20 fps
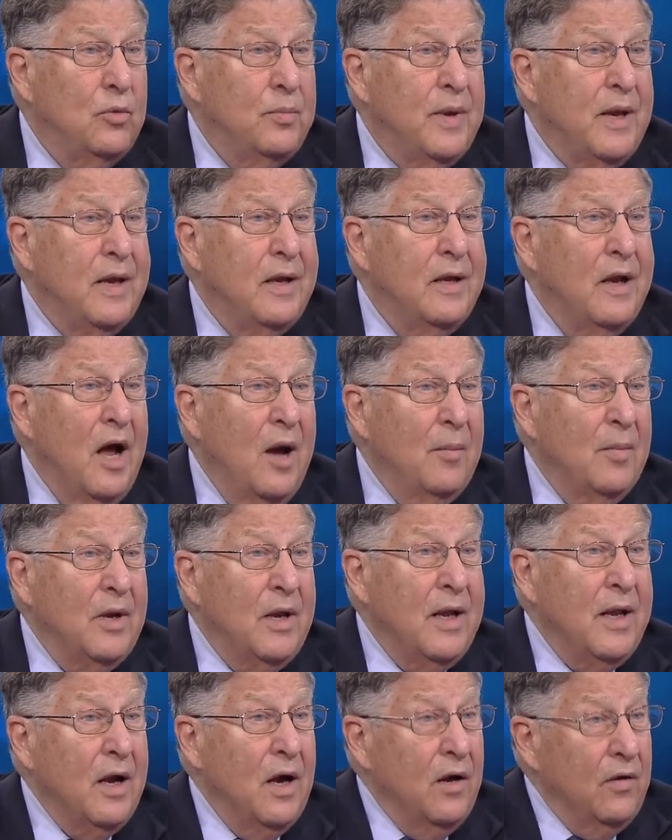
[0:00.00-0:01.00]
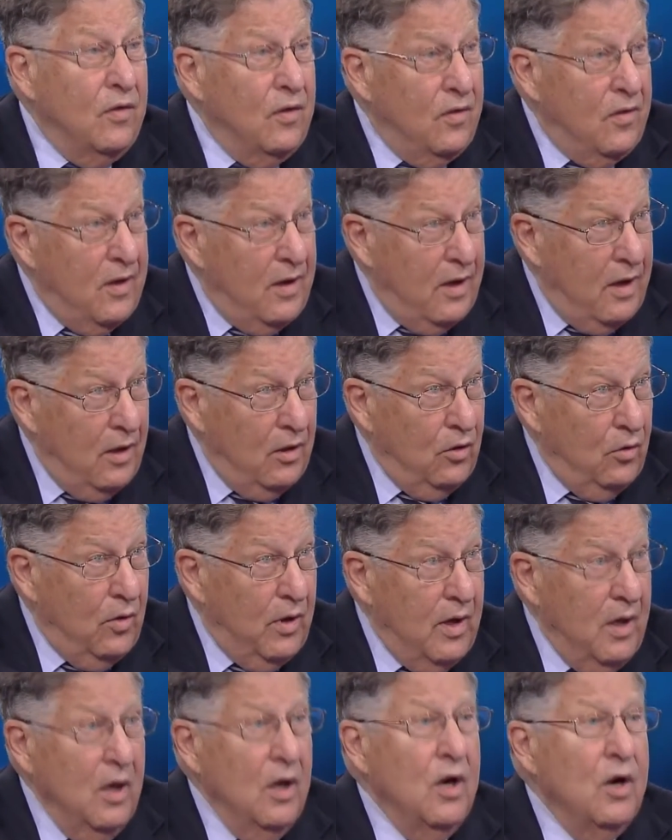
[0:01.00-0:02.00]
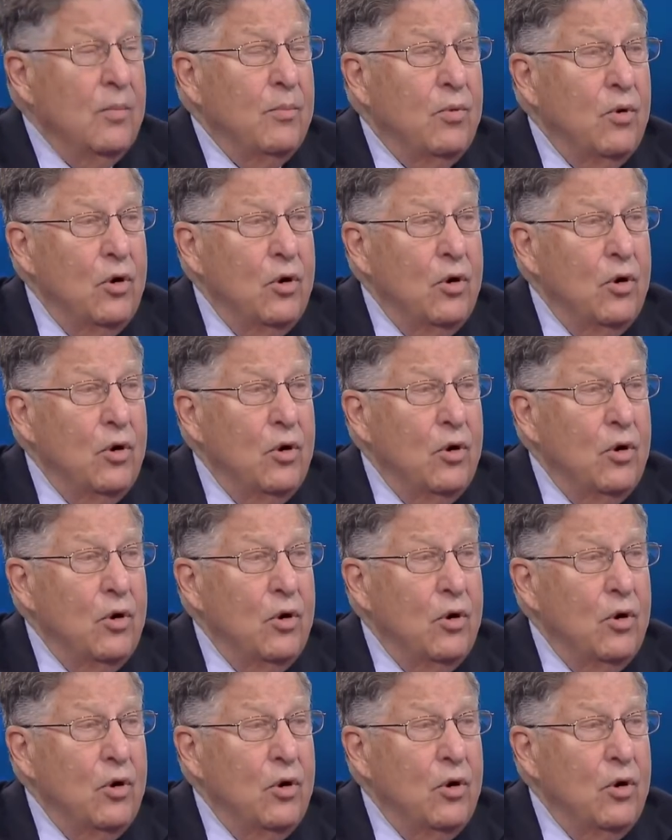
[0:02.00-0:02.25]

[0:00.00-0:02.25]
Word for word: to be a nominee other than Hillary, mm -hmm.